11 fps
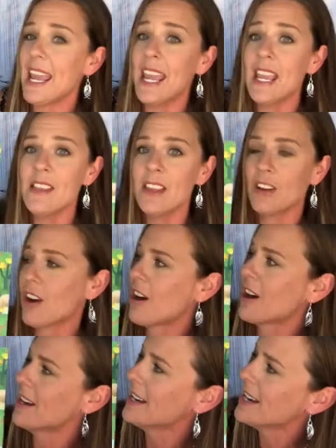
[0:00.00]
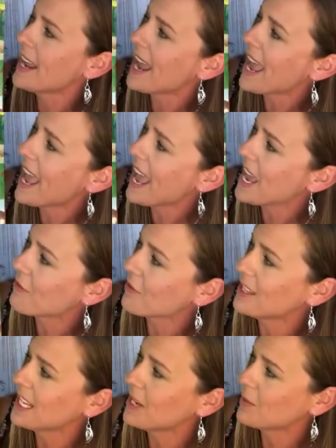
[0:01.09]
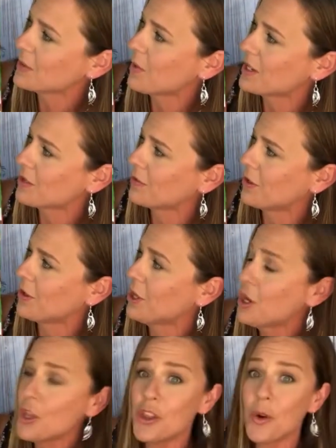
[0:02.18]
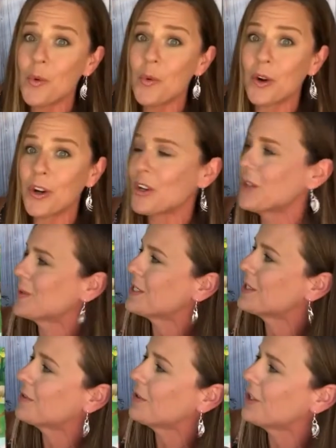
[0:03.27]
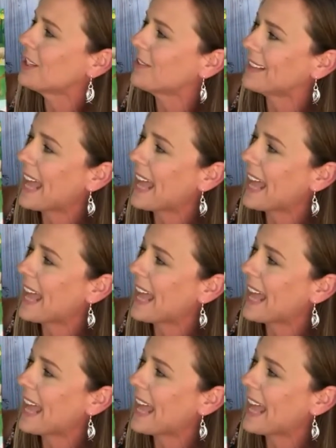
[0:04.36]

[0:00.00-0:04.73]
In the garden, everything was wonderful. The world was full of